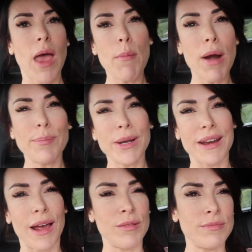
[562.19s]
I'm
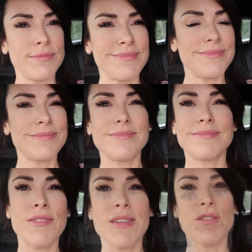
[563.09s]
rambling now.
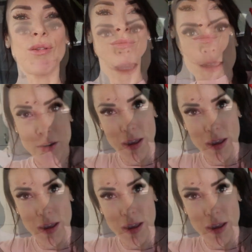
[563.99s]
See you soon.